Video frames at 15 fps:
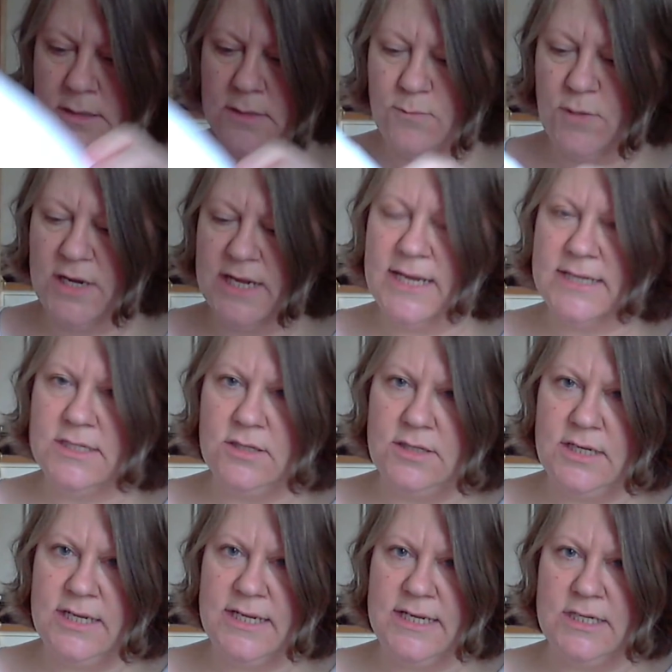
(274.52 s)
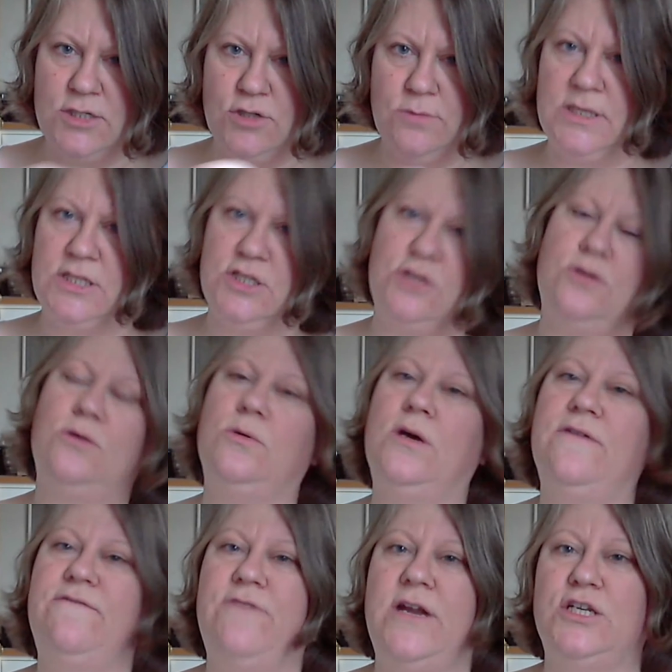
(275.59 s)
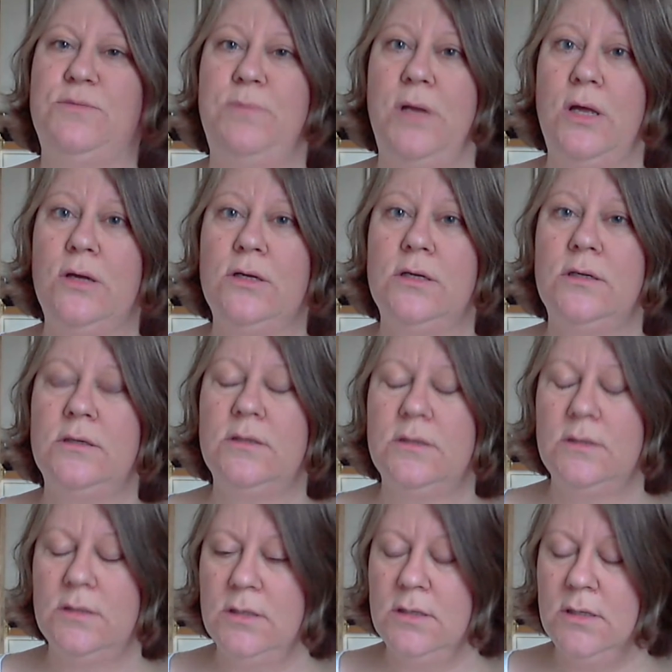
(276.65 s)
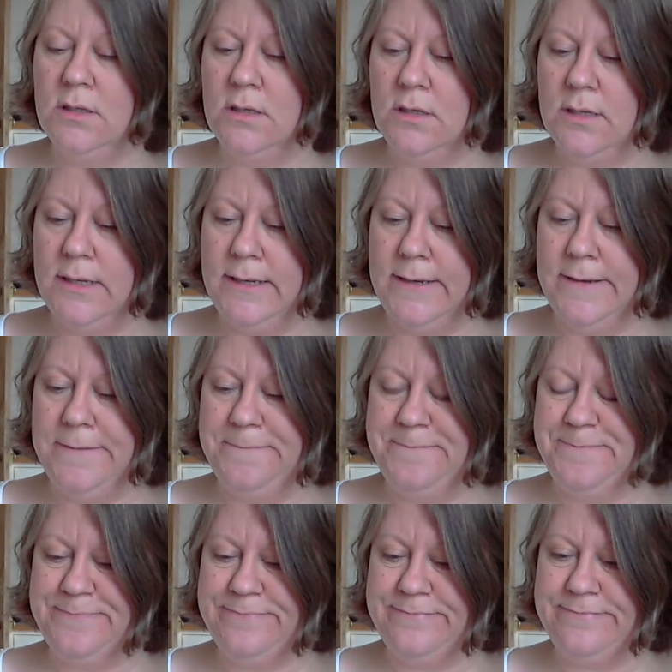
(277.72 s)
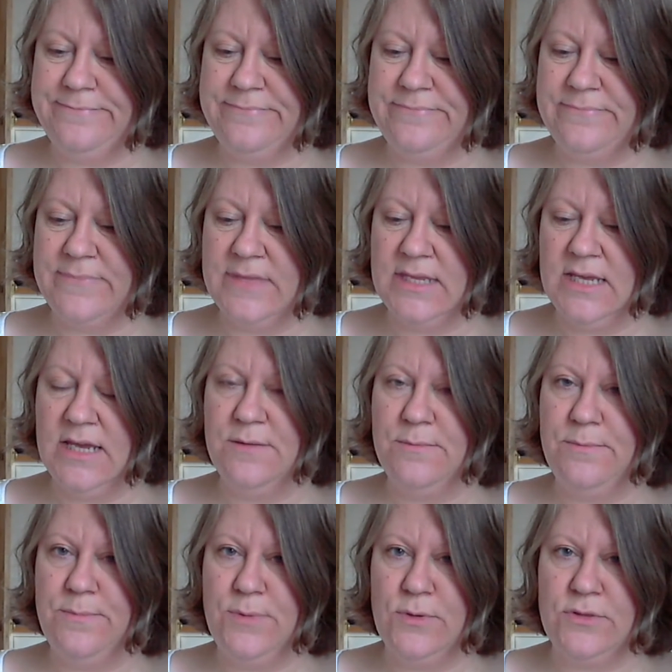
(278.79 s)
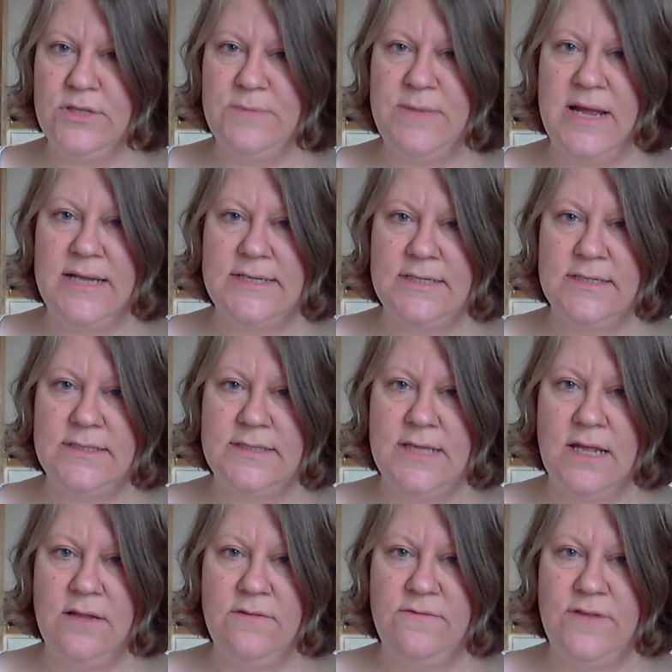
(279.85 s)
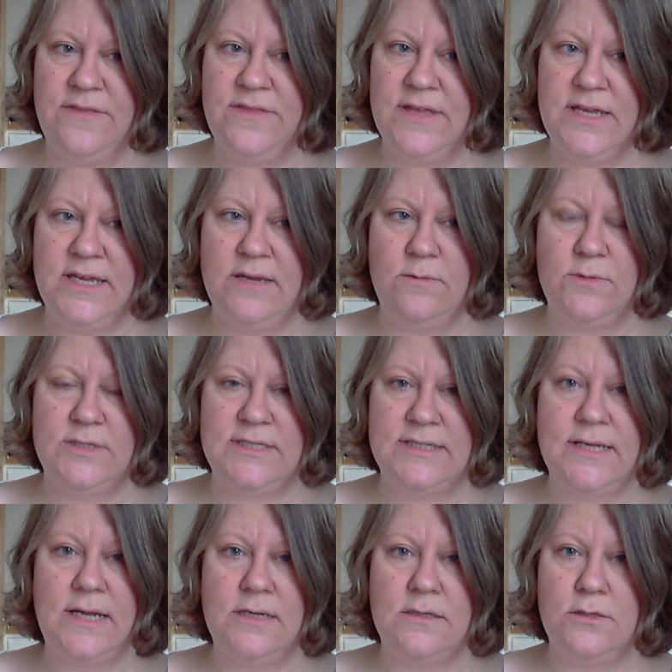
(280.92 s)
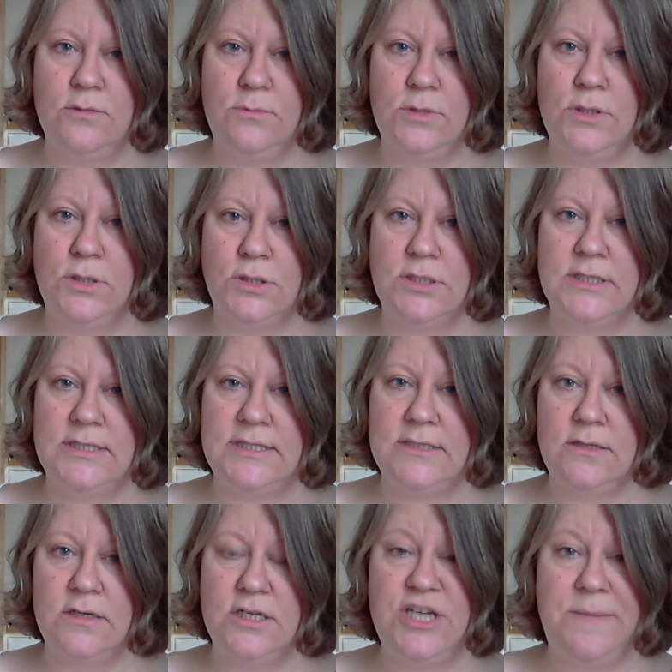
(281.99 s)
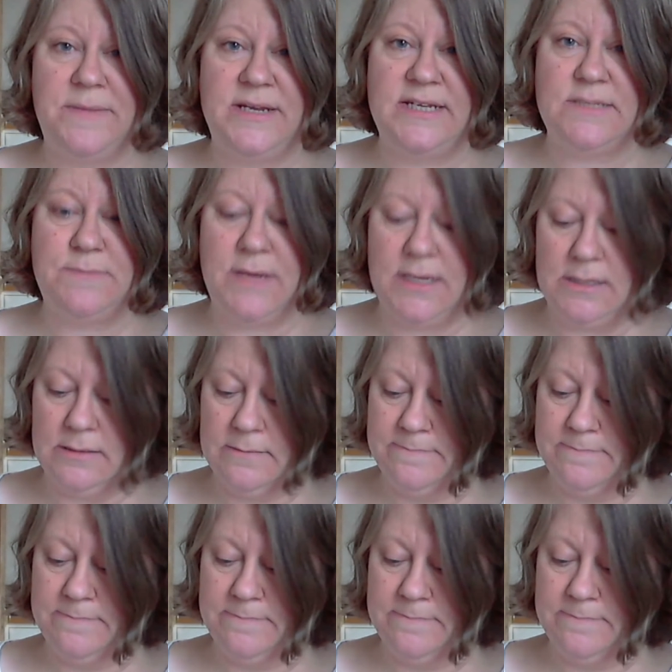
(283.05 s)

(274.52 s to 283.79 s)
when I clicked on the link it took me to a French blog um, but the pattern itself, I think it was scanned and uploaded, it's a Japanese pattern